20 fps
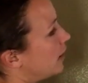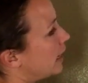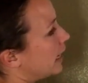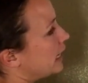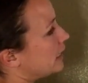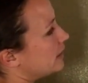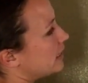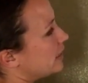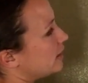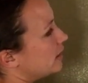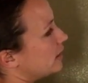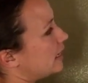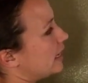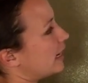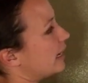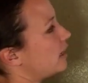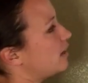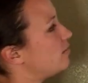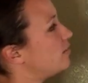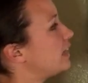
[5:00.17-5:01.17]
And then the
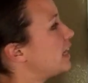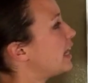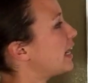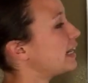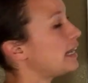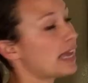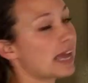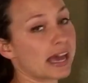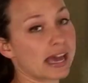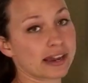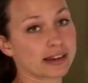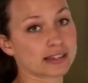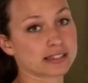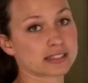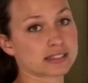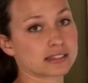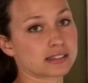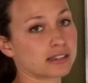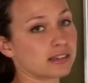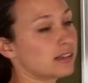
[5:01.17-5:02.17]
negative 9x
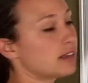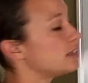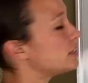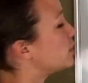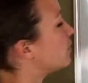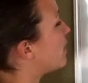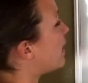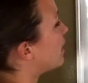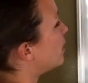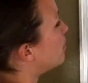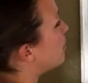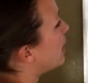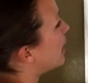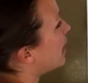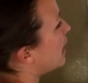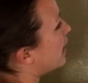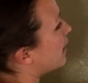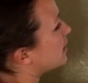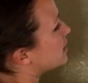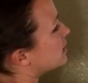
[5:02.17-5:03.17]
divided by
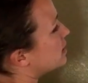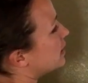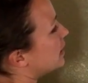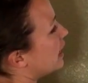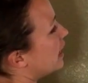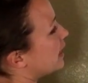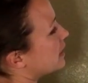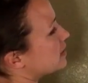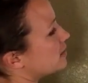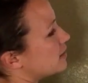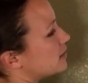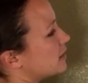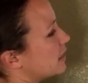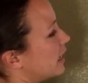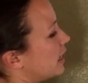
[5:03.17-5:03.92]
x, the x's